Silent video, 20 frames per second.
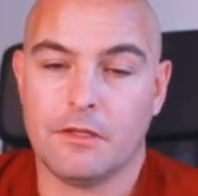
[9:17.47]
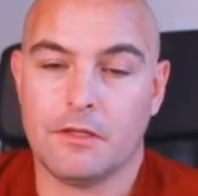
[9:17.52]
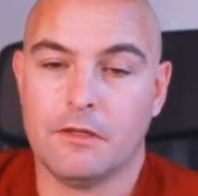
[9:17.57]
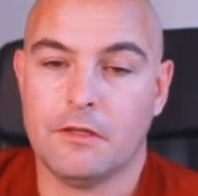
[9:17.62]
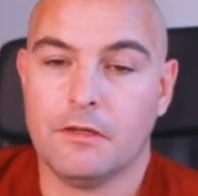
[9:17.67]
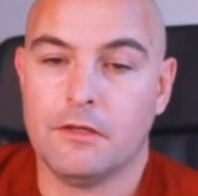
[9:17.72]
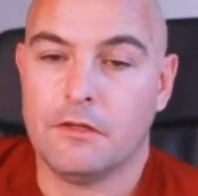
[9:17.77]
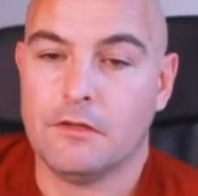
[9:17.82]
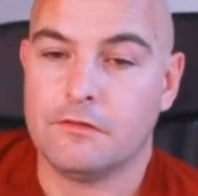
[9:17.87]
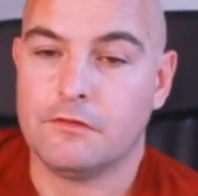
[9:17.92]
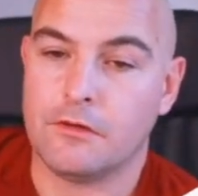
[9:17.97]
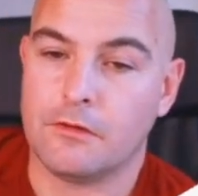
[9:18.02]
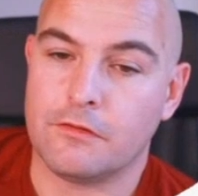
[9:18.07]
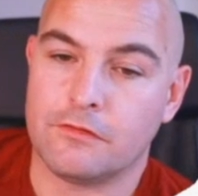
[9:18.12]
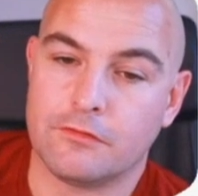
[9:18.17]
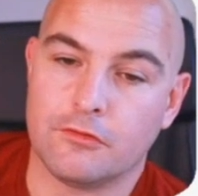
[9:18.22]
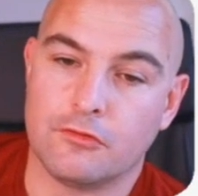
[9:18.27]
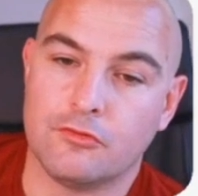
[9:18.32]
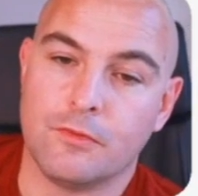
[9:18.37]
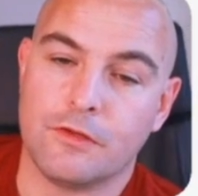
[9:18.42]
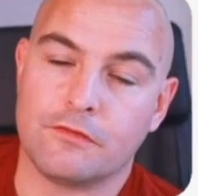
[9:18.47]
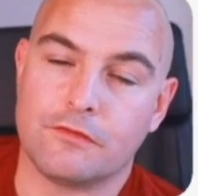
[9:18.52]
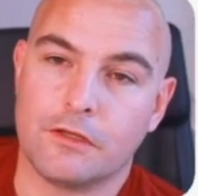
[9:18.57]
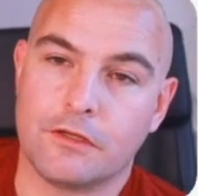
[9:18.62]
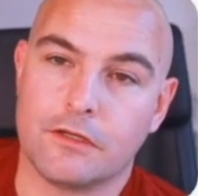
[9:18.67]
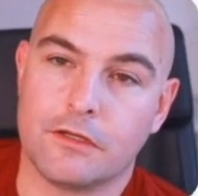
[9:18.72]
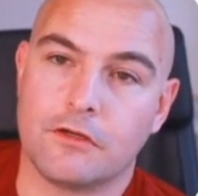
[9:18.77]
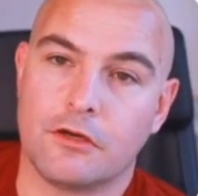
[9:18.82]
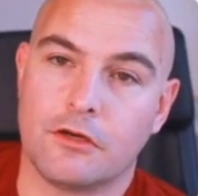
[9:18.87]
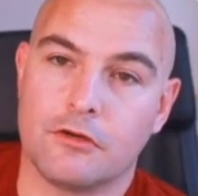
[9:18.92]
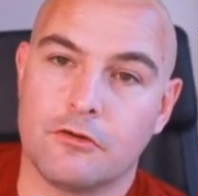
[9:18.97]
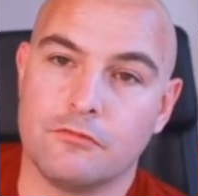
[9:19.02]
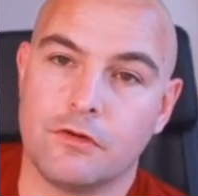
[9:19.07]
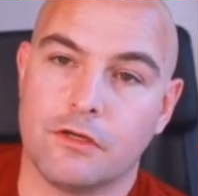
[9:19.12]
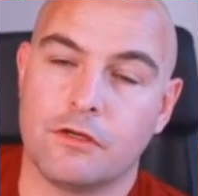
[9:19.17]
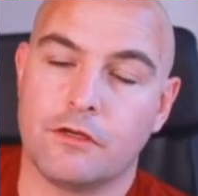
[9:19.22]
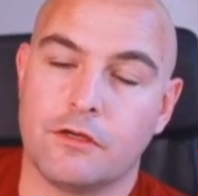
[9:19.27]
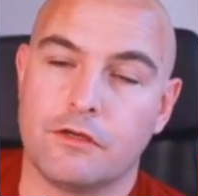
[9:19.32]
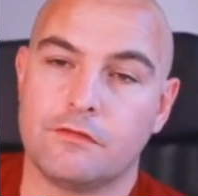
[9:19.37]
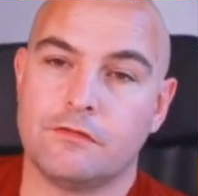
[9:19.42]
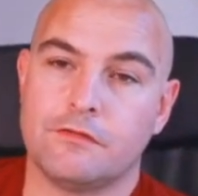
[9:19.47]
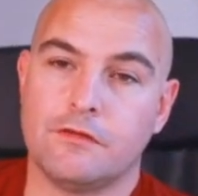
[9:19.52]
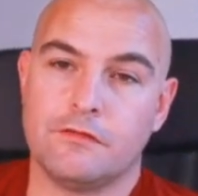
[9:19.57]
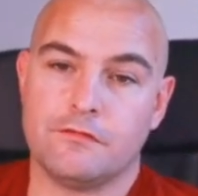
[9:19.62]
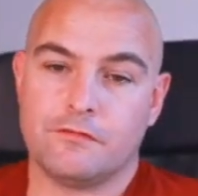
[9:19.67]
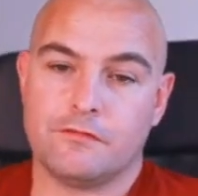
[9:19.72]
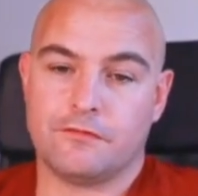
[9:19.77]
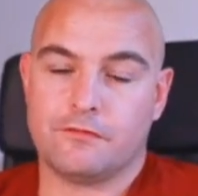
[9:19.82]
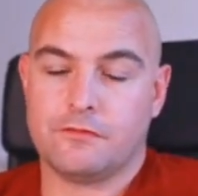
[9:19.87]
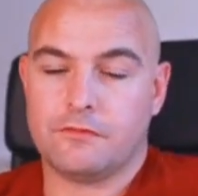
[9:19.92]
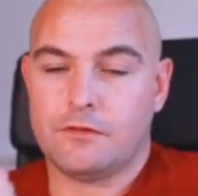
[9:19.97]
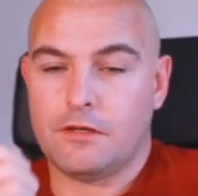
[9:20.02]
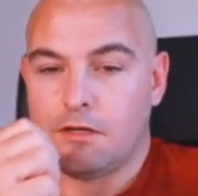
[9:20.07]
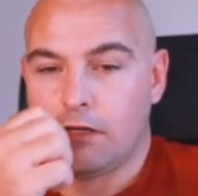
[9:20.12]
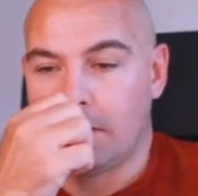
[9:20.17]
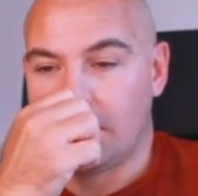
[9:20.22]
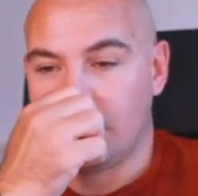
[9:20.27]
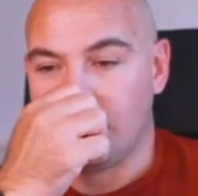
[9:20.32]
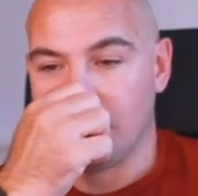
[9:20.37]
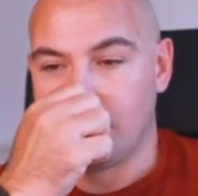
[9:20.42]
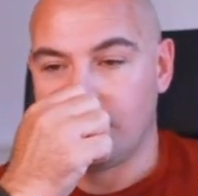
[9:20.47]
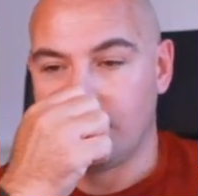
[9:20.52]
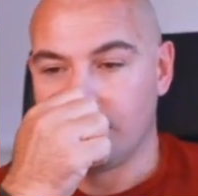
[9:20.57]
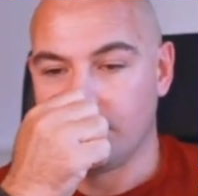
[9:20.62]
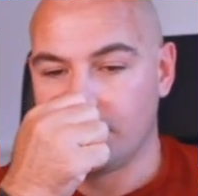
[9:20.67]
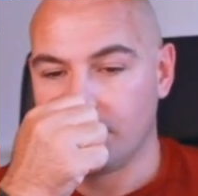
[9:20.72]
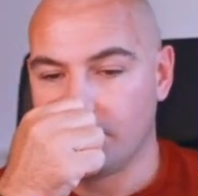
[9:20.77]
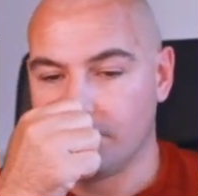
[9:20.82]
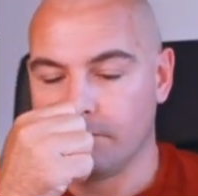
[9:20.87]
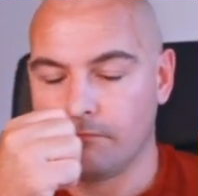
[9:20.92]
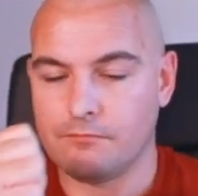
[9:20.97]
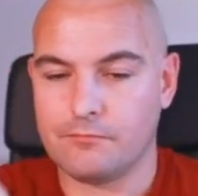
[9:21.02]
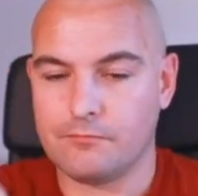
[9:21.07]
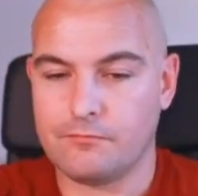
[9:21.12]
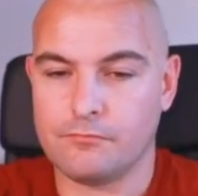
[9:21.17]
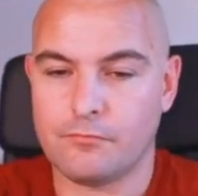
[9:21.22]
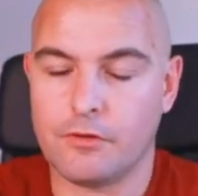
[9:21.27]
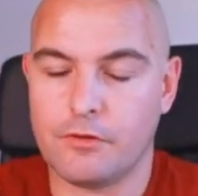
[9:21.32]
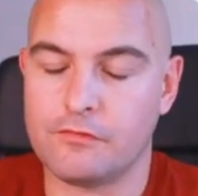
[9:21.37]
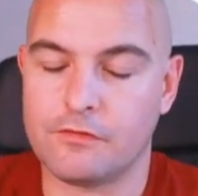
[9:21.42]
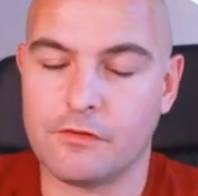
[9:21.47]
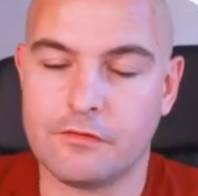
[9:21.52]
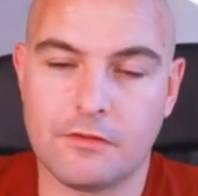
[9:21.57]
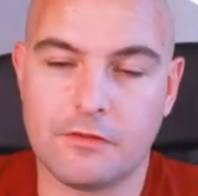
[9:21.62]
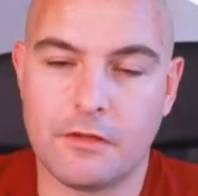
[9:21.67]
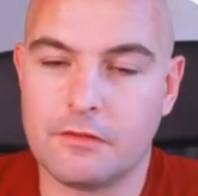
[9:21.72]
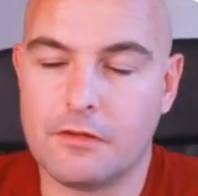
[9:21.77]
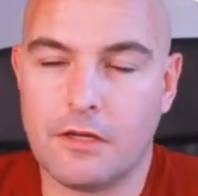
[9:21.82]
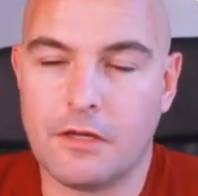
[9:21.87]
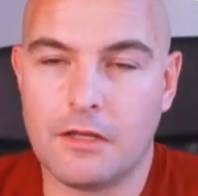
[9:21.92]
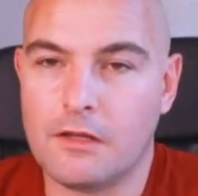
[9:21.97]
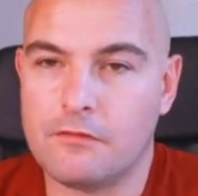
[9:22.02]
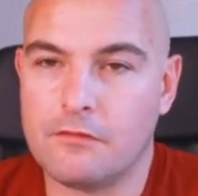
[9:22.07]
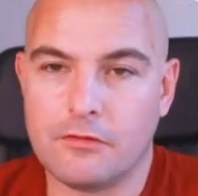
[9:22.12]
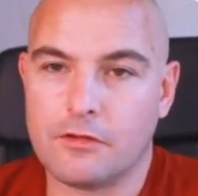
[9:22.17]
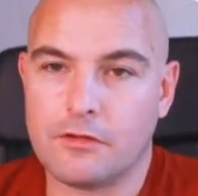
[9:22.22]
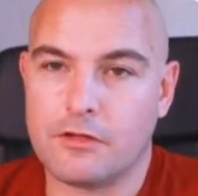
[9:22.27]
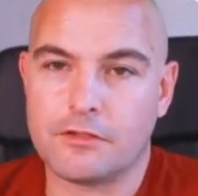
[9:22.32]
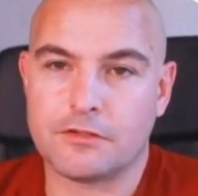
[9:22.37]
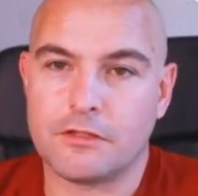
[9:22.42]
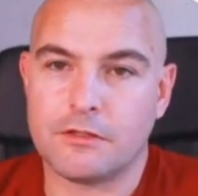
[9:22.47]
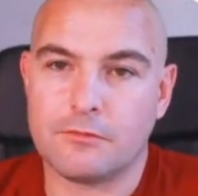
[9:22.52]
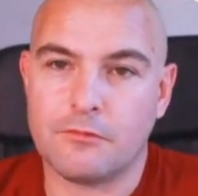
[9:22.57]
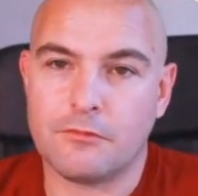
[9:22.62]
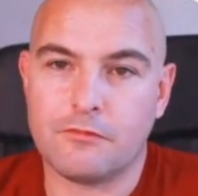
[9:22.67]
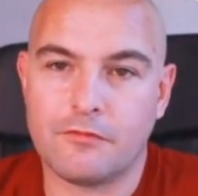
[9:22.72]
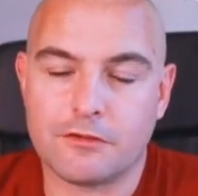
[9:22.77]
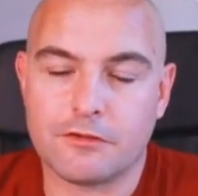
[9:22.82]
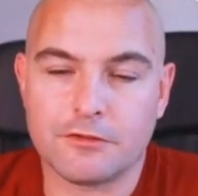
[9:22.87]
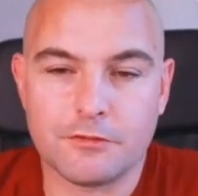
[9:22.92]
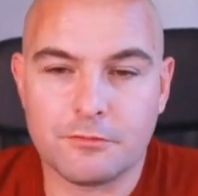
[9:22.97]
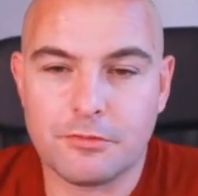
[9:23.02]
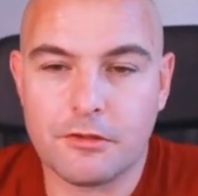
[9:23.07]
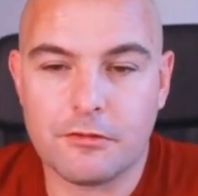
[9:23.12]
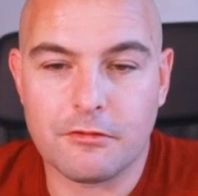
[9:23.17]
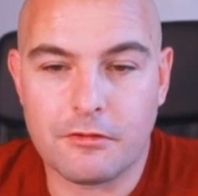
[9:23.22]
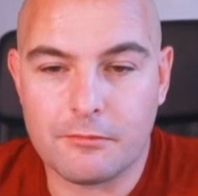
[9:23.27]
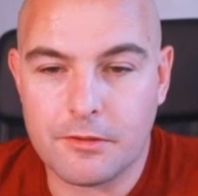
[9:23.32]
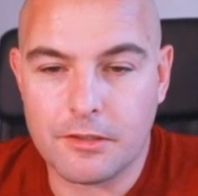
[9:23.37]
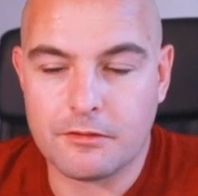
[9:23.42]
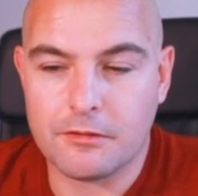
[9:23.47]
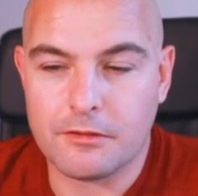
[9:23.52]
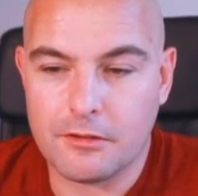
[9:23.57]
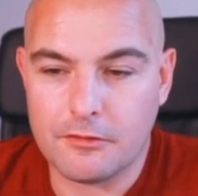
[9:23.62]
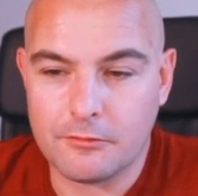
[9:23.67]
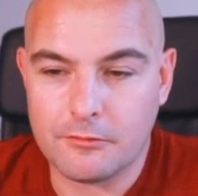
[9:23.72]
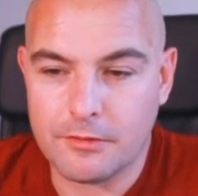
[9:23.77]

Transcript: So it's almost like a co-recursive process. I love recursion. I'm a functional programmer. I can't help it.